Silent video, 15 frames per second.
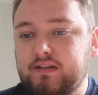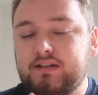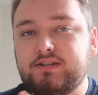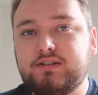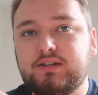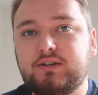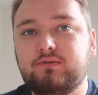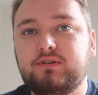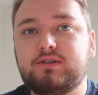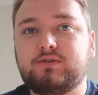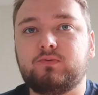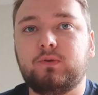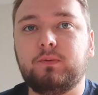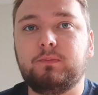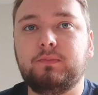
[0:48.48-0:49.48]
This
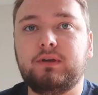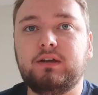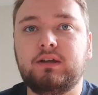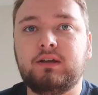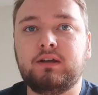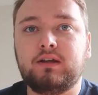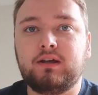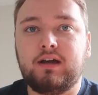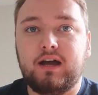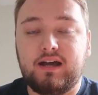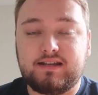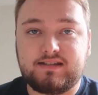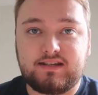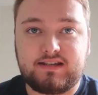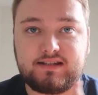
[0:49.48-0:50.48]
series will be
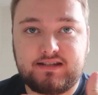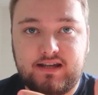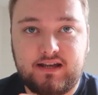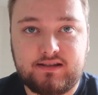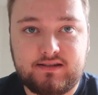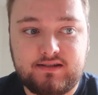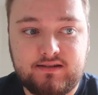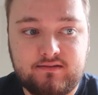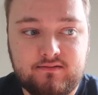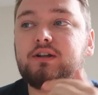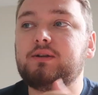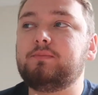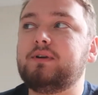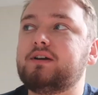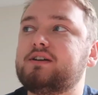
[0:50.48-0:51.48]
a success. I'm
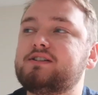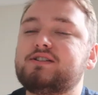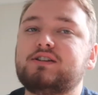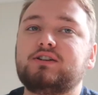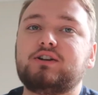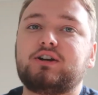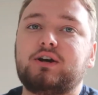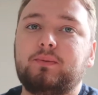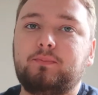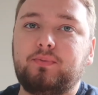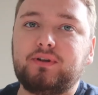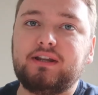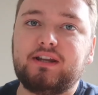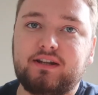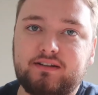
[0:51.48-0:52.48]
gonna be considered
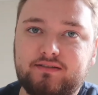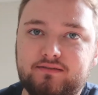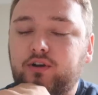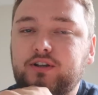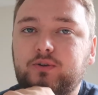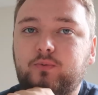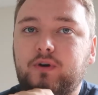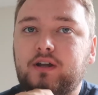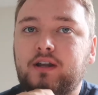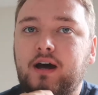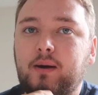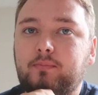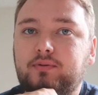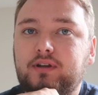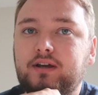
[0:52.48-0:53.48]
completed only when
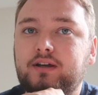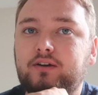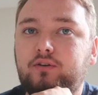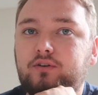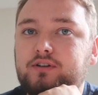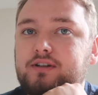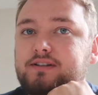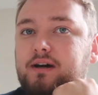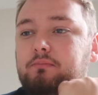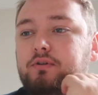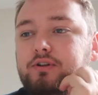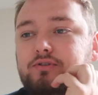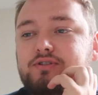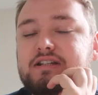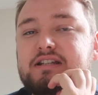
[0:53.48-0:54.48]
I play on a
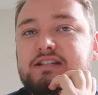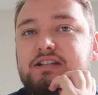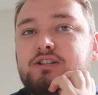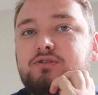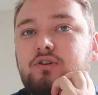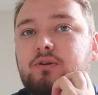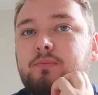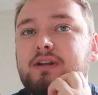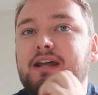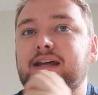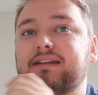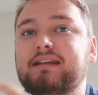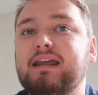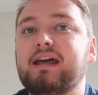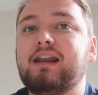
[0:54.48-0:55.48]
WTT tournament
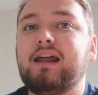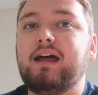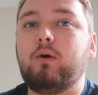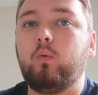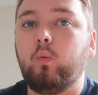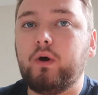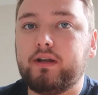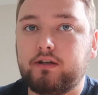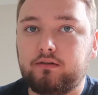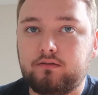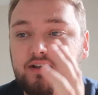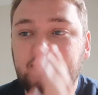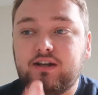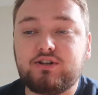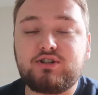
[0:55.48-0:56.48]
and get a win. If
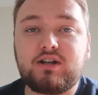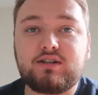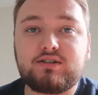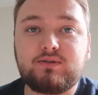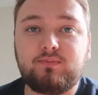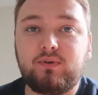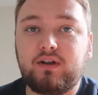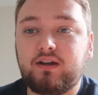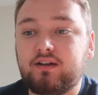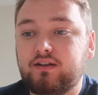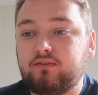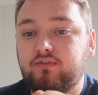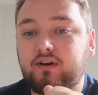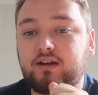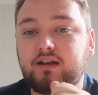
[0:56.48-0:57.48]
I get a chance to play,
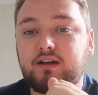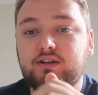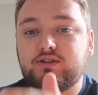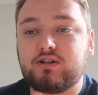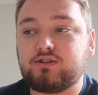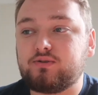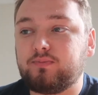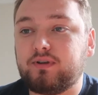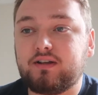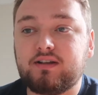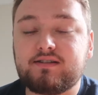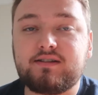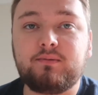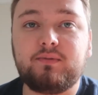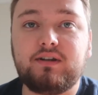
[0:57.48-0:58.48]
if I get a chance to play
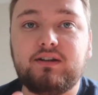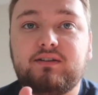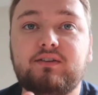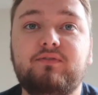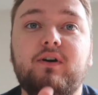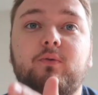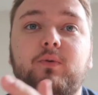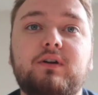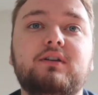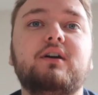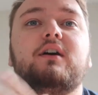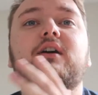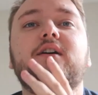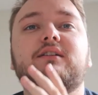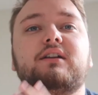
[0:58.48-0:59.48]
against somebody, and if I win,
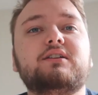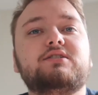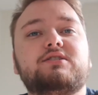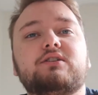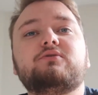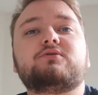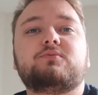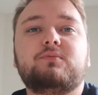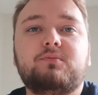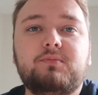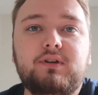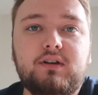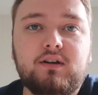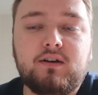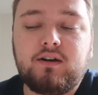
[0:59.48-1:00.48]
then the series will
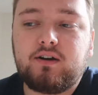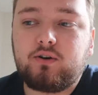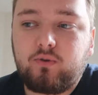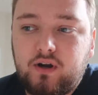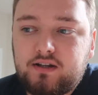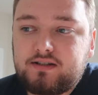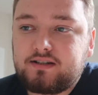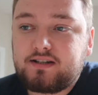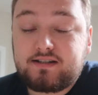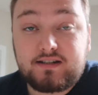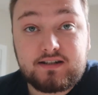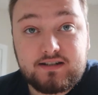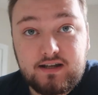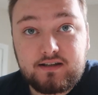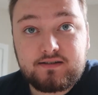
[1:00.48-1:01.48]
be granted a
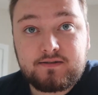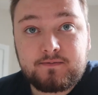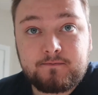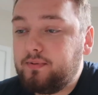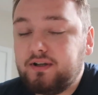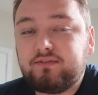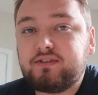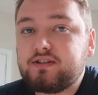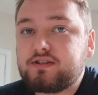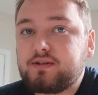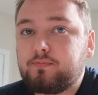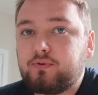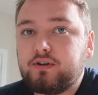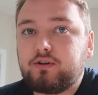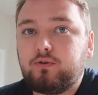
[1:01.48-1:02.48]
success. I believe this is
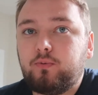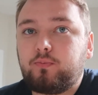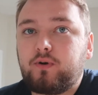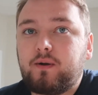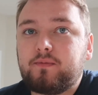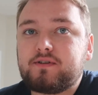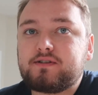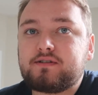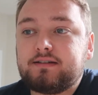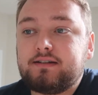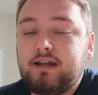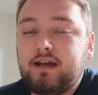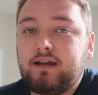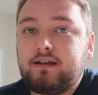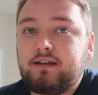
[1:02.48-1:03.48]
a pretty cool premise.
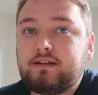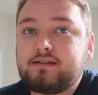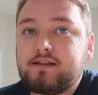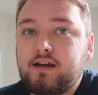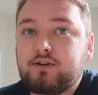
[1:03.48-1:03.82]
Today is